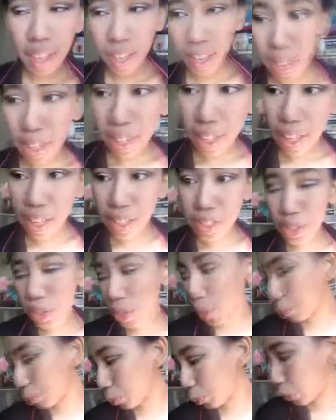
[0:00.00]
Hey guys,
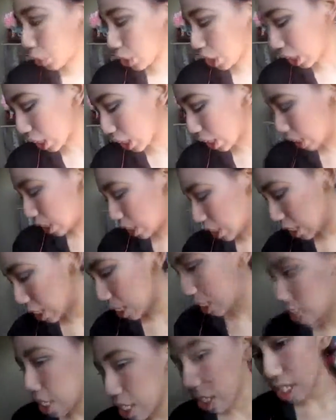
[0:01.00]
good morning, it
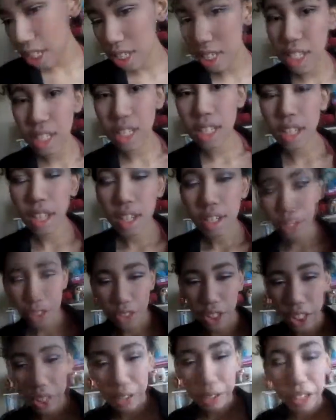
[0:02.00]
is
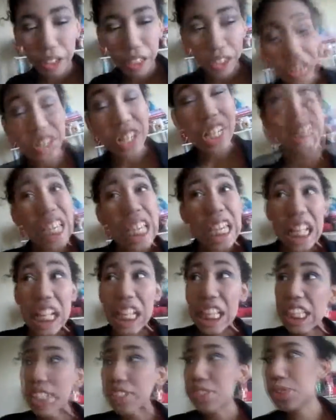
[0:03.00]
January
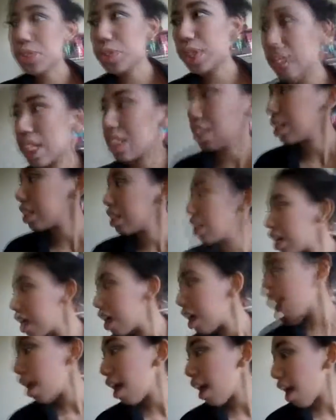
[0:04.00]
thirteenth today,
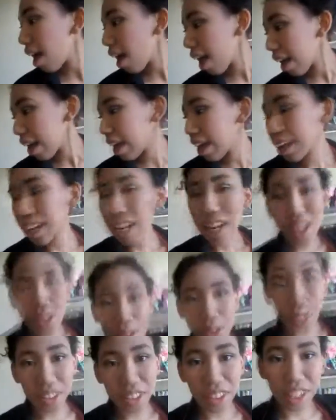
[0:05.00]
and I
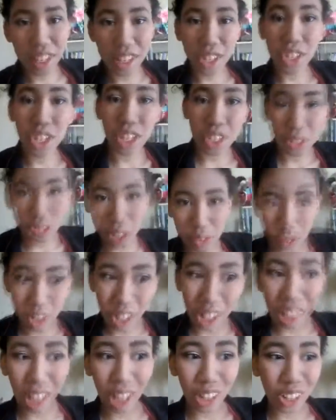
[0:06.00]
didn't do anything yesterday, that's why I didn't
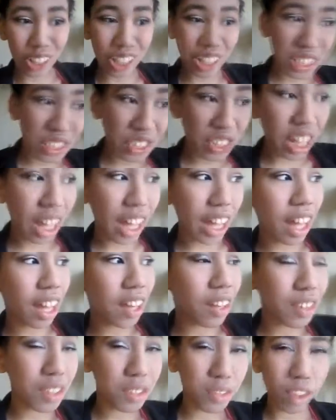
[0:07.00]
vlog at all yesterday. I
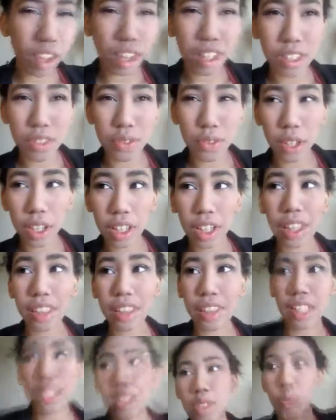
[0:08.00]
know this vlog is very,
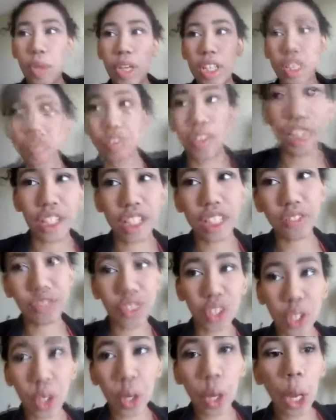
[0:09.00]
like, this week's vlog is
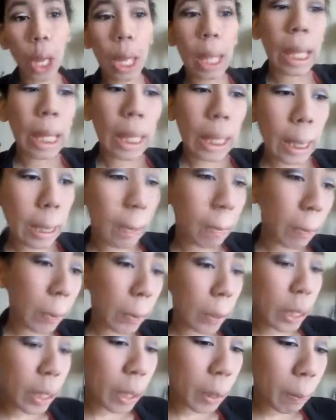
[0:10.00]
very kind of
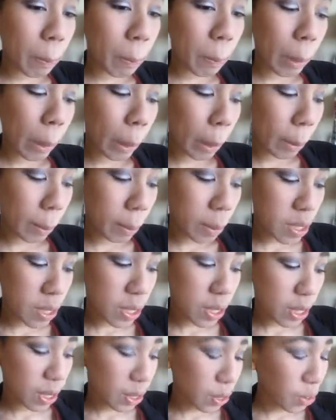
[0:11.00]
boring, but
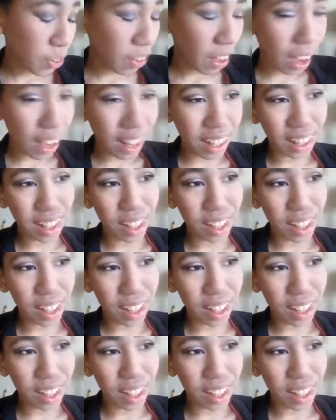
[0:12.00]
just ignore that.